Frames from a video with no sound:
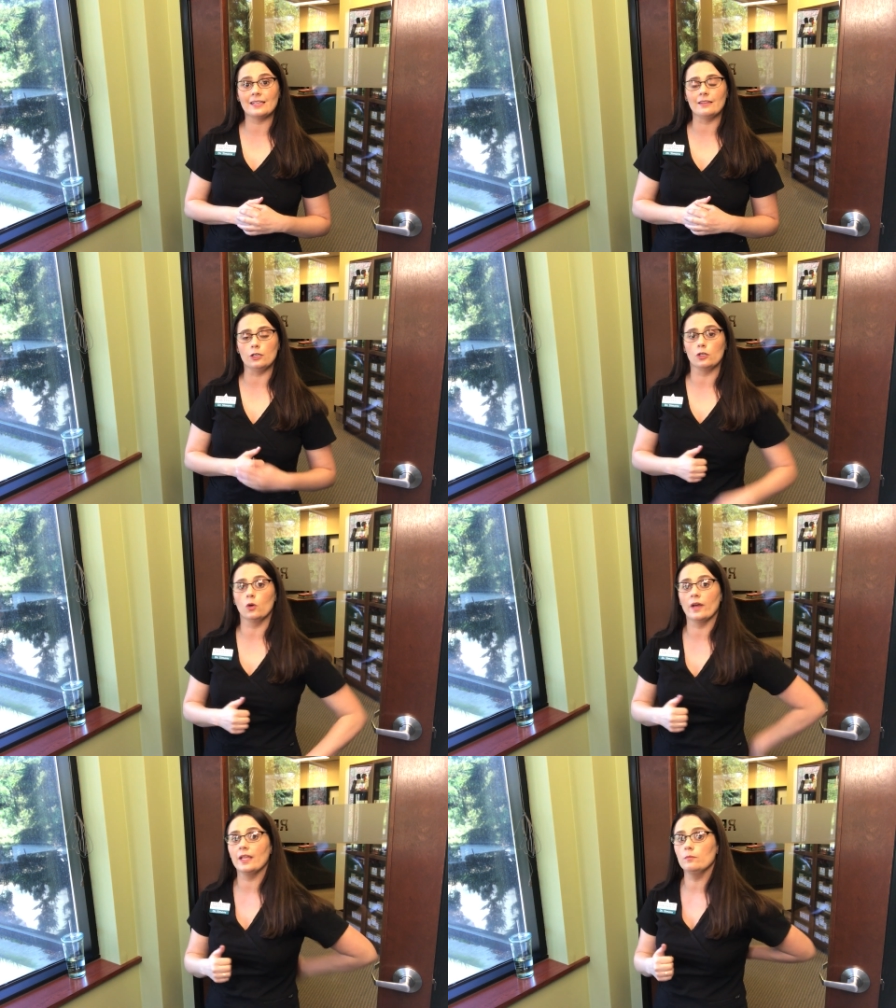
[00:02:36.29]
and then you can
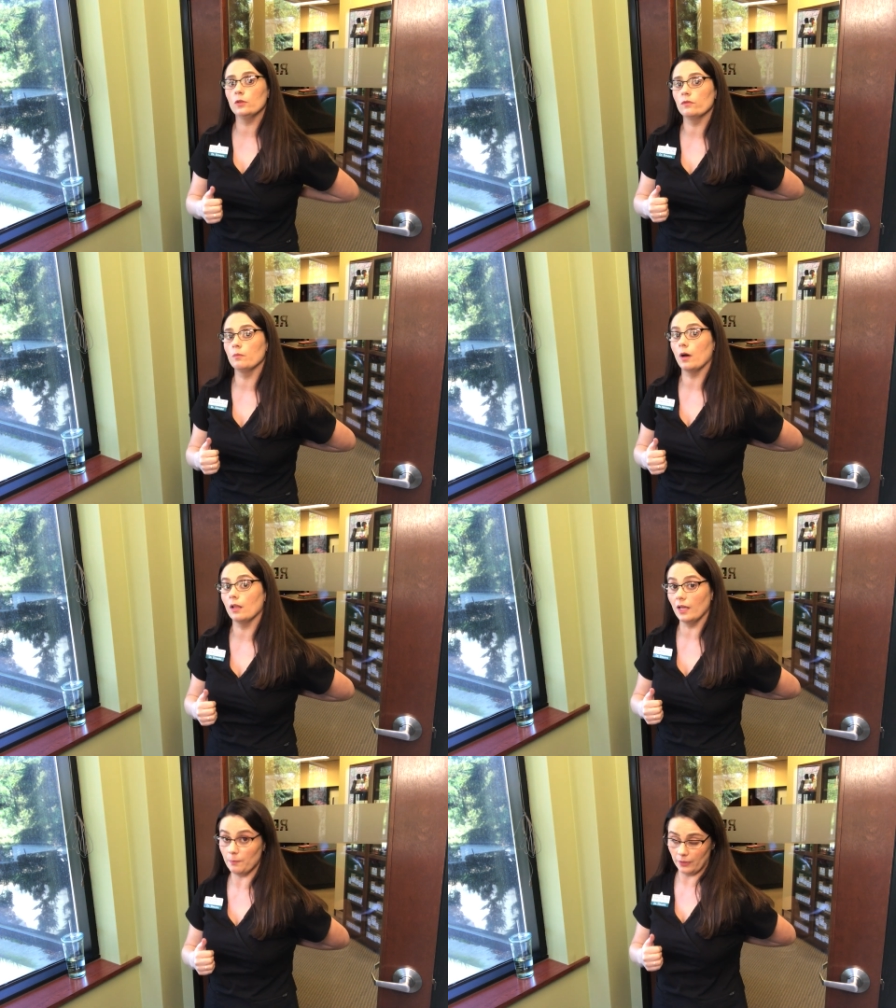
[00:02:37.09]
go ahead and move the
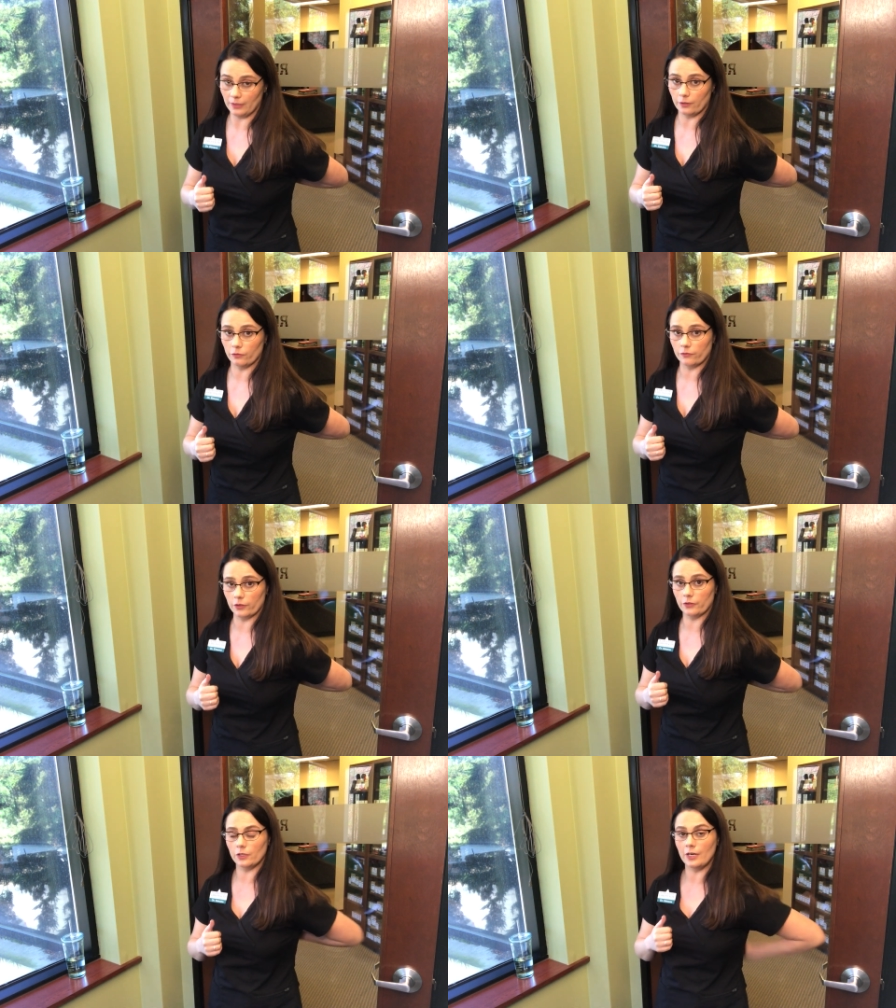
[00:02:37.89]
ball up a little
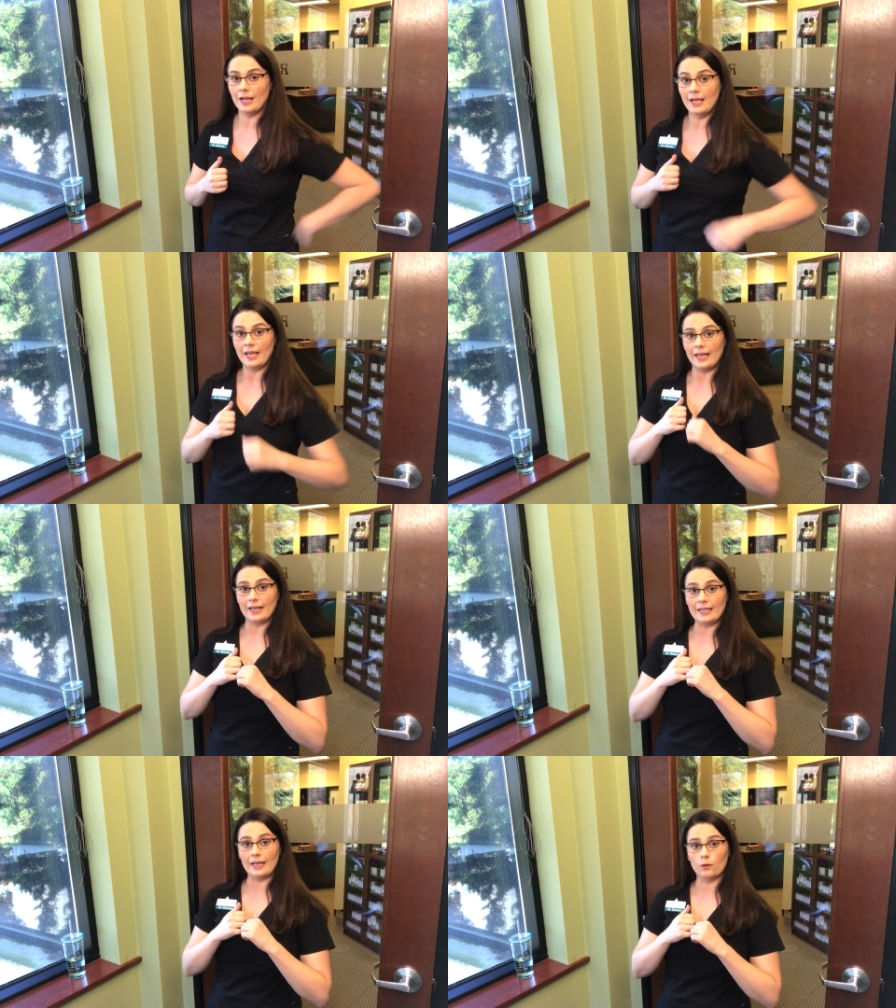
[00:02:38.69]
further, and
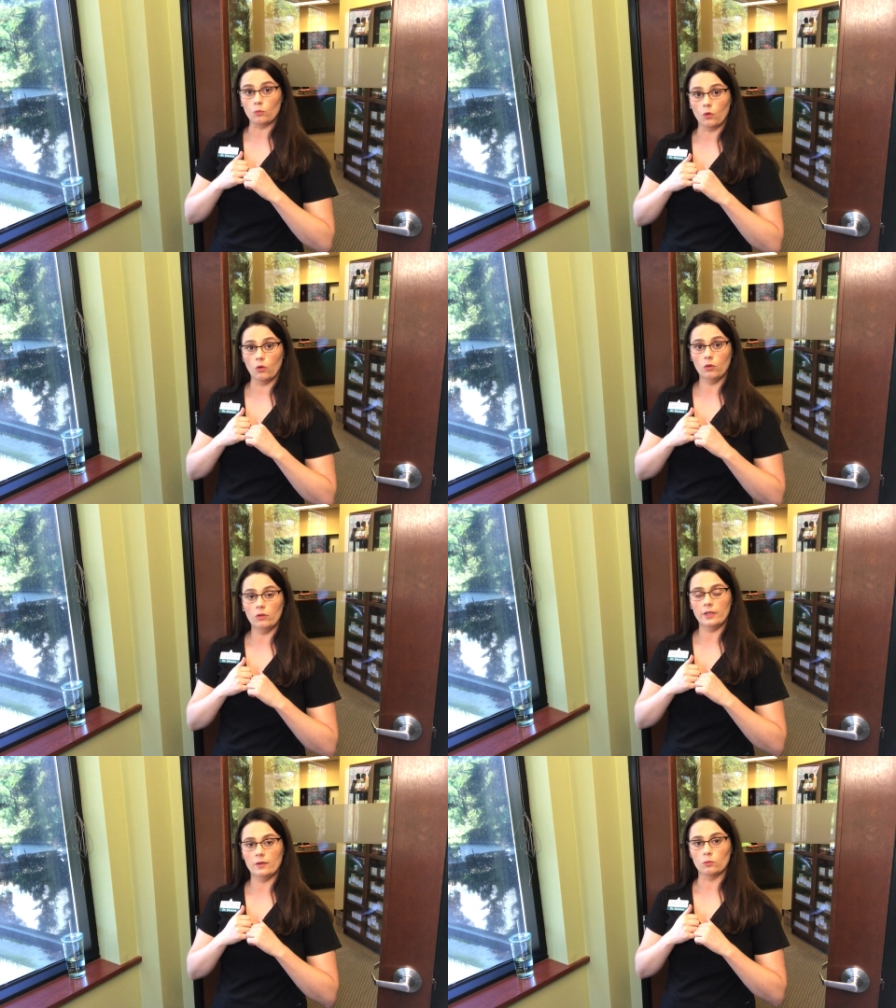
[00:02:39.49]
again roll